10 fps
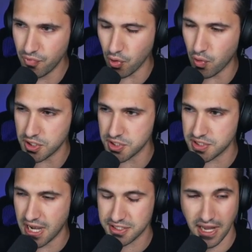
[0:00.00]
No questions
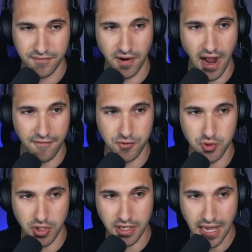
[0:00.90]
asked. After
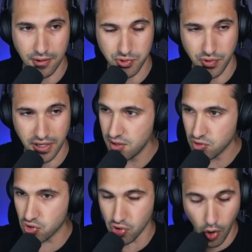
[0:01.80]
encountering
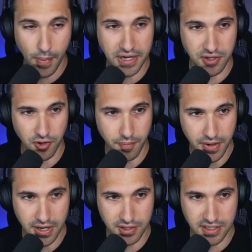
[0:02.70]
so many of them
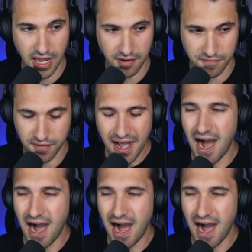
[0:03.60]
in the cave,